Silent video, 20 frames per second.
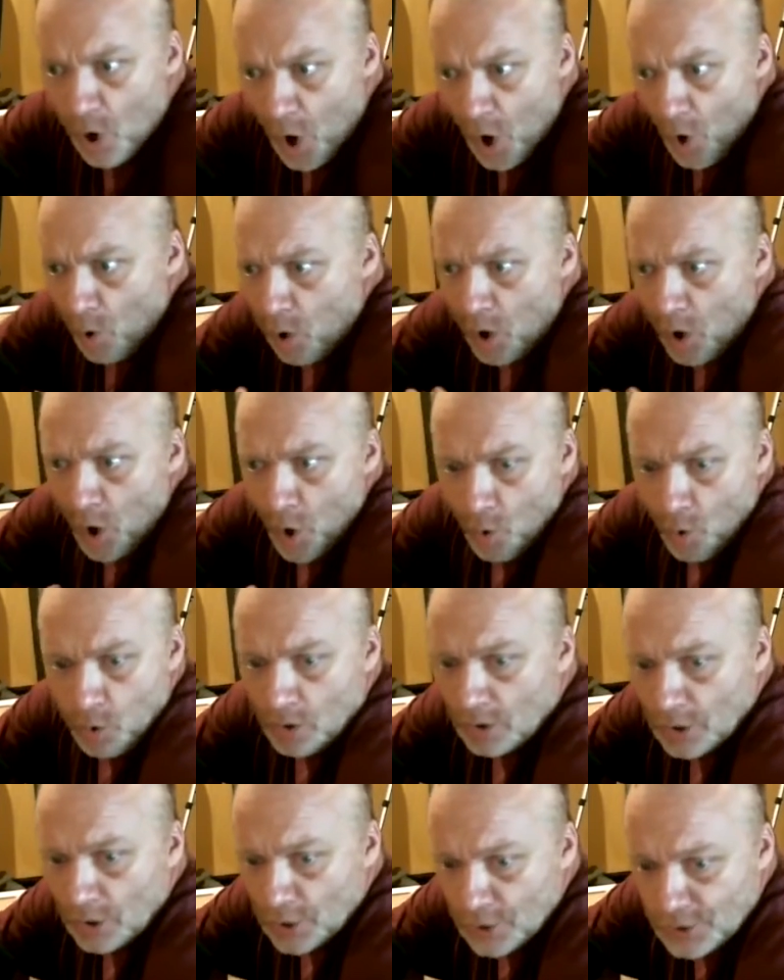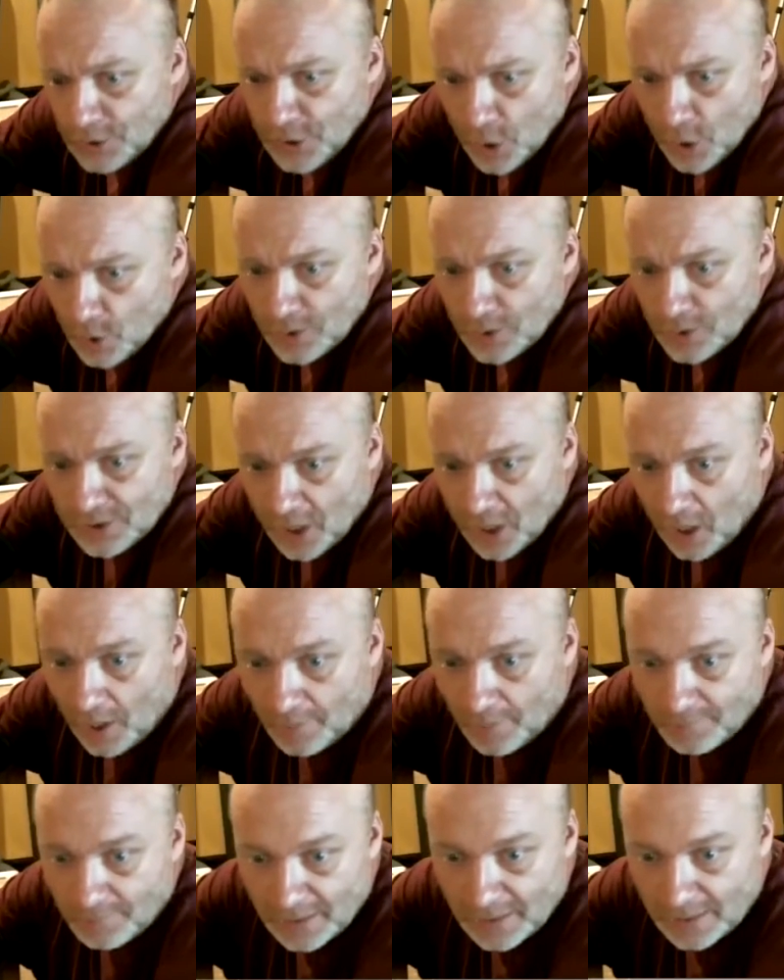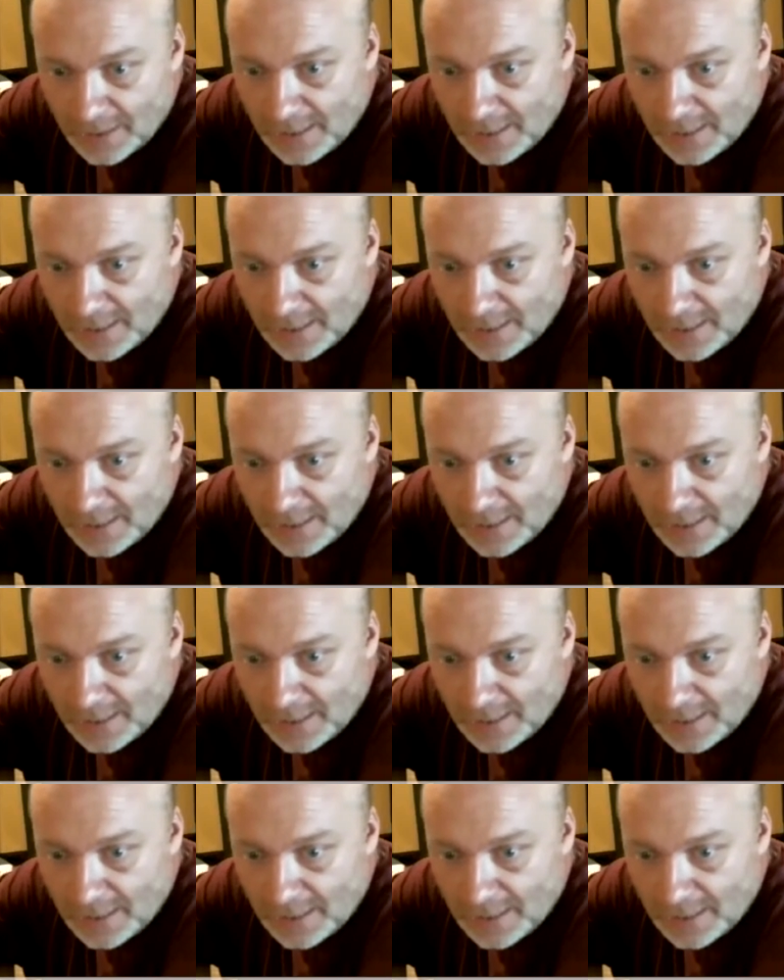what are you doing, Tom?